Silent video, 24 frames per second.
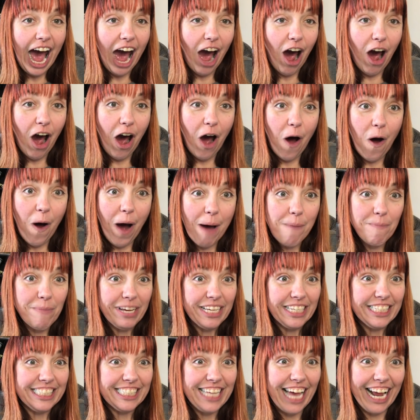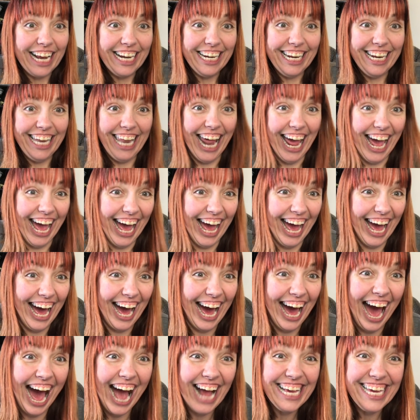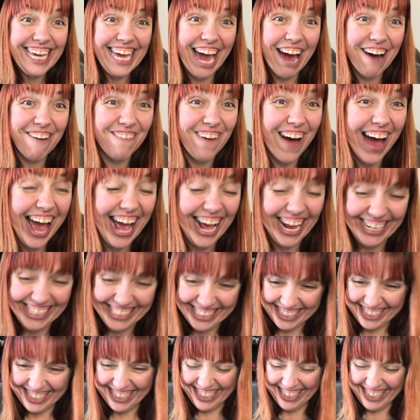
Oh, I'm excited. I can't wait.